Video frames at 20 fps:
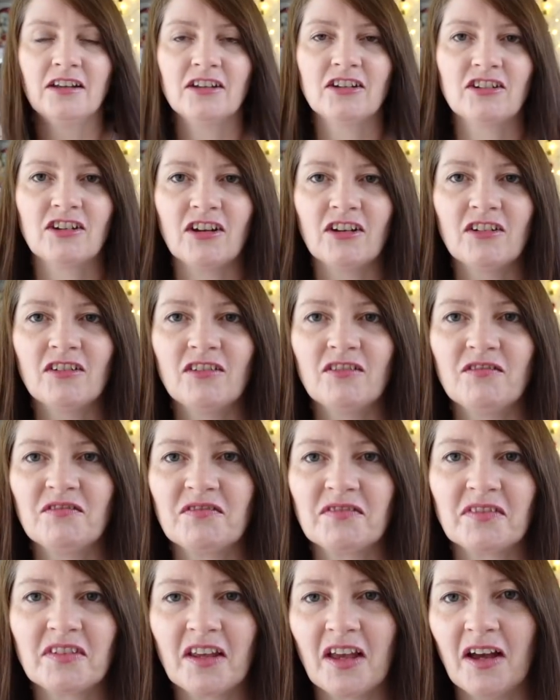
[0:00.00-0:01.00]
So
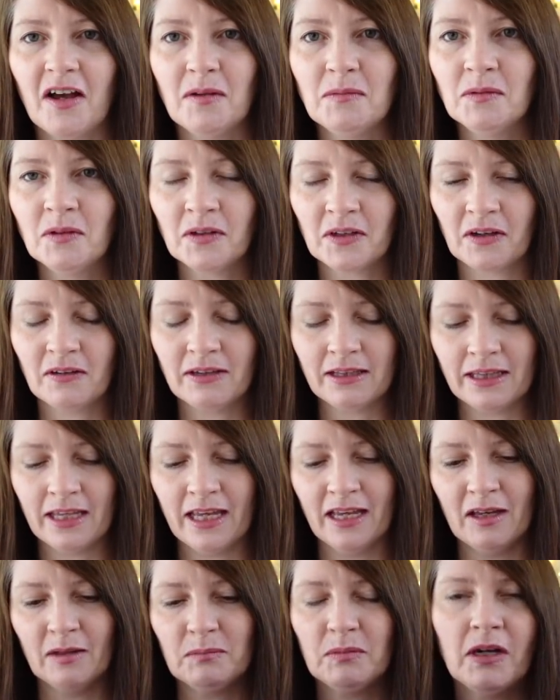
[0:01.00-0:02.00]
I'm not going
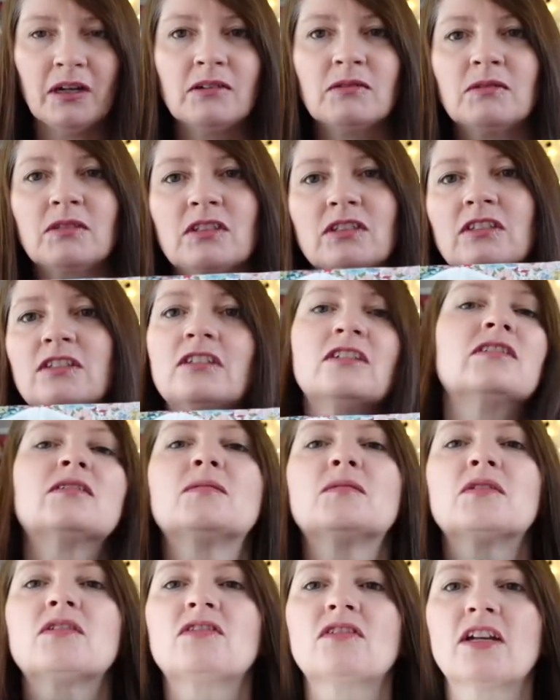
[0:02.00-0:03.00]
there, but I will just do
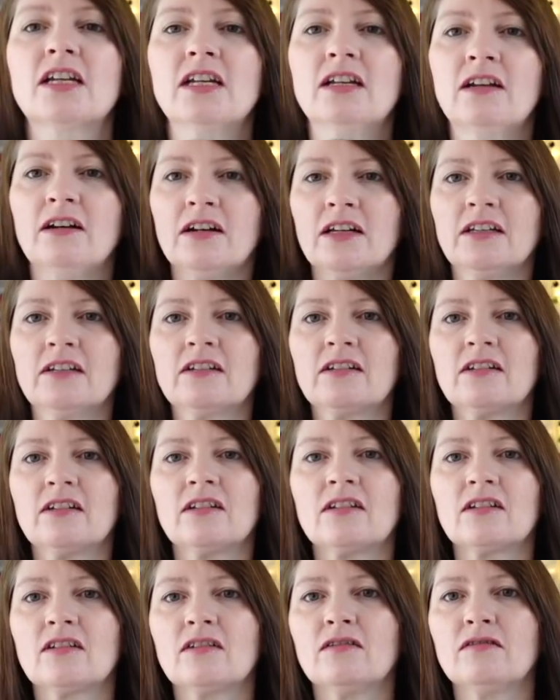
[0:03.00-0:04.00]
some straight lines
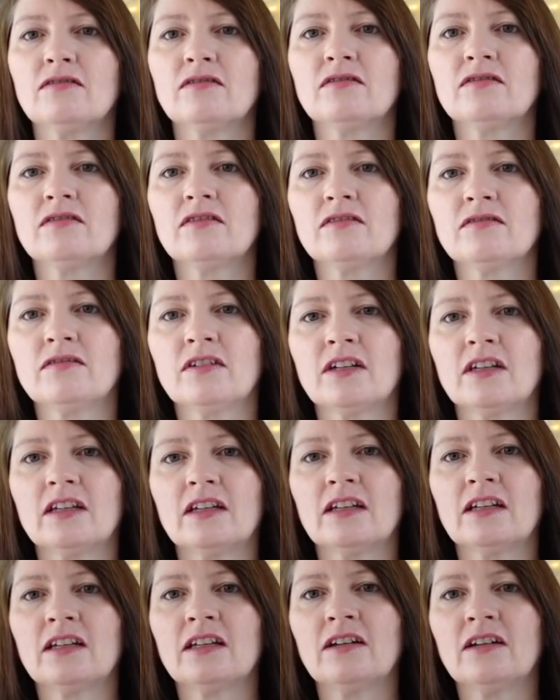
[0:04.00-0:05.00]
and sort of
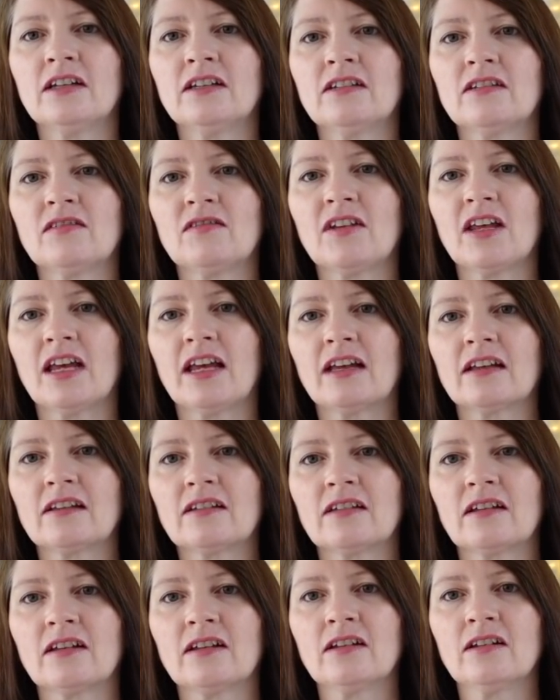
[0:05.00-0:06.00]
follow the lines of the
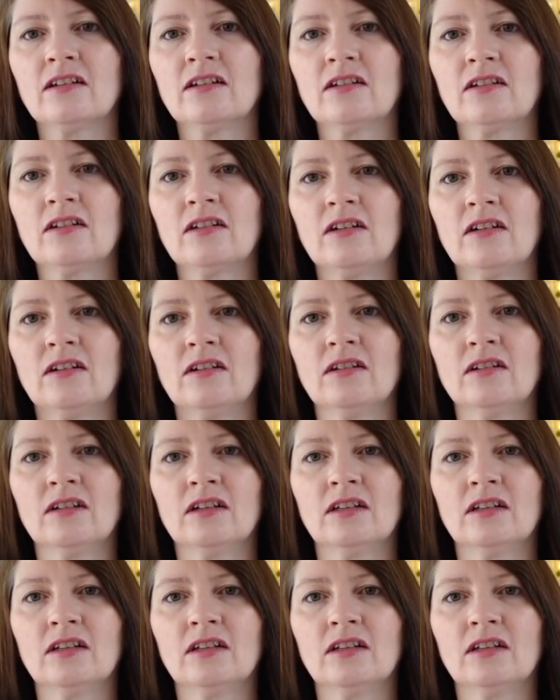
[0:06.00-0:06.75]
hexagons and